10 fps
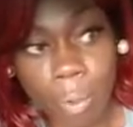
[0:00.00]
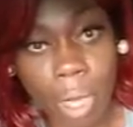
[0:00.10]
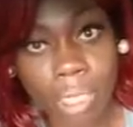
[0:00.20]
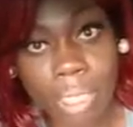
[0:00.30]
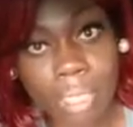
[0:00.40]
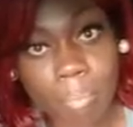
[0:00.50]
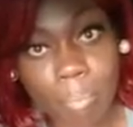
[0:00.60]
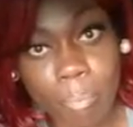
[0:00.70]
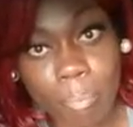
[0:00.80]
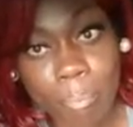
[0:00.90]
are just
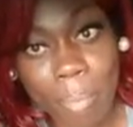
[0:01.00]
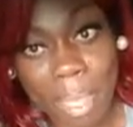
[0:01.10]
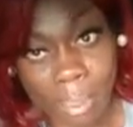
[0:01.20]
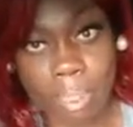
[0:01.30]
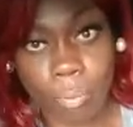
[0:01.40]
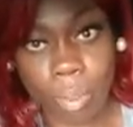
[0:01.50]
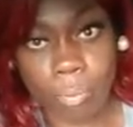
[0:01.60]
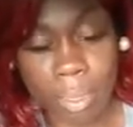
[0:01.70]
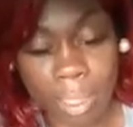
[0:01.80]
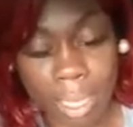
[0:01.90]
messing
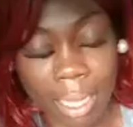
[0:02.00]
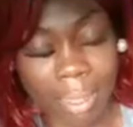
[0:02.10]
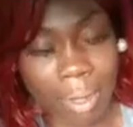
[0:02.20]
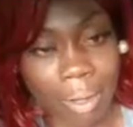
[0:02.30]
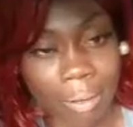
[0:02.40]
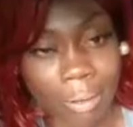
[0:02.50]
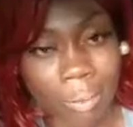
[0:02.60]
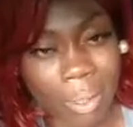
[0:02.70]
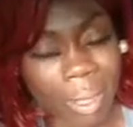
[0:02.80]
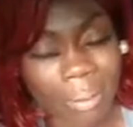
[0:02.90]
with me and
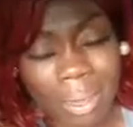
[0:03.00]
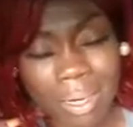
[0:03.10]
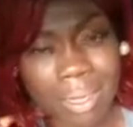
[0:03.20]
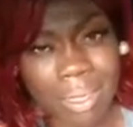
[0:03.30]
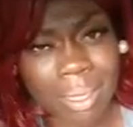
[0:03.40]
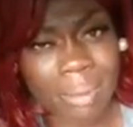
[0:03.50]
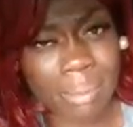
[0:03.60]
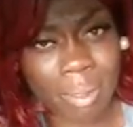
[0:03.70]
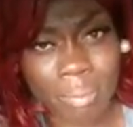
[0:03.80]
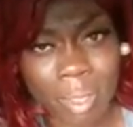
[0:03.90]
doing all kind of
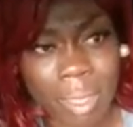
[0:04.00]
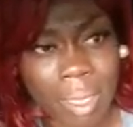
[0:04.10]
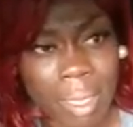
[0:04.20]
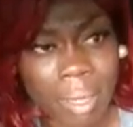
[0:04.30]
stuff to me